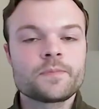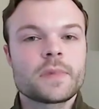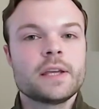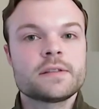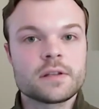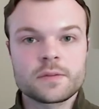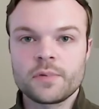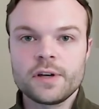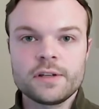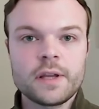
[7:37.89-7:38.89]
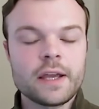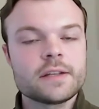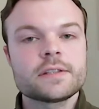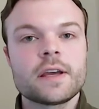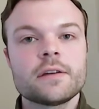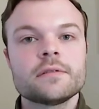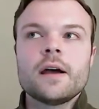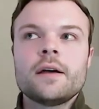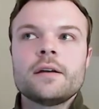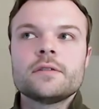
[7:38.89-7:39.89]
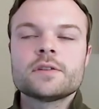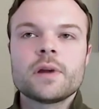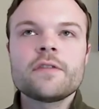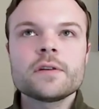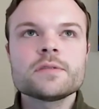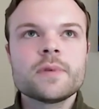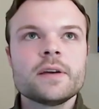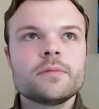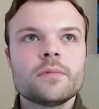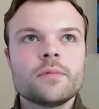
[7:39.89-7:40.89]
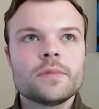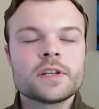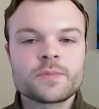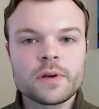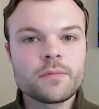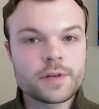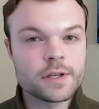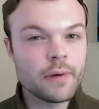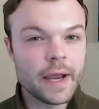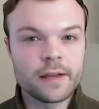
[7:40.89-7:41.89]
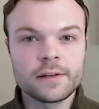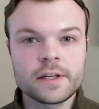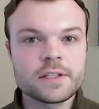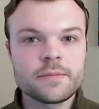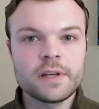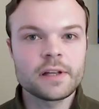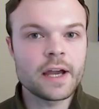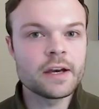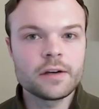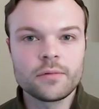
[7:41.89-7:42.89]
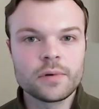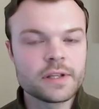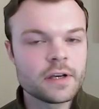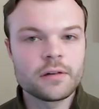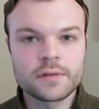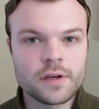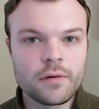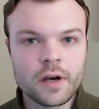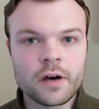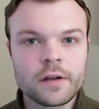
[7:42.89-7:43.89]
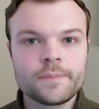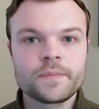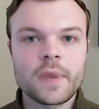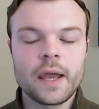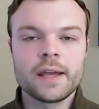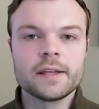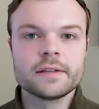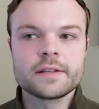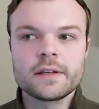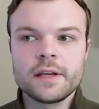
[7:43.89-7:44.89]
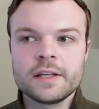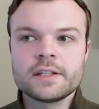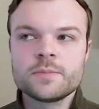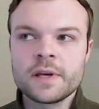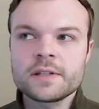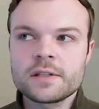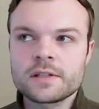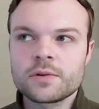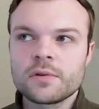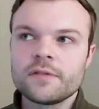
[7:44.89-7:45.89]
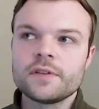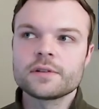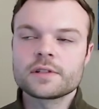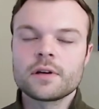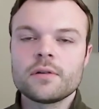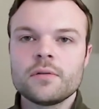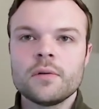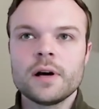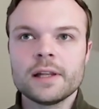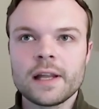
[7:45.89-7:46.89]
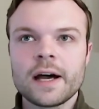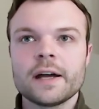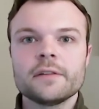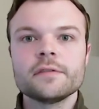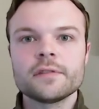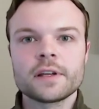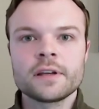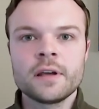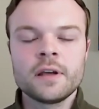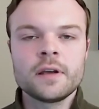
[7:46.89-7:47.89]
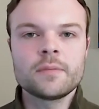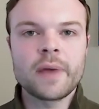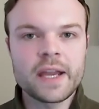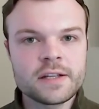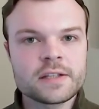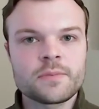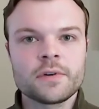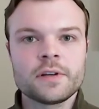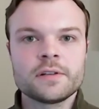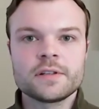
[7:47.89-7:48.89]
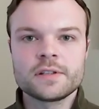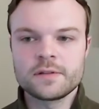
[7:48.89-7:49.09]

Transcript: It's the Spren, hands down. So when I first read, the Spren were so alien to me, like I didn't know what the hell was going on, and it just makes the story feel so alive, like Pain Spren.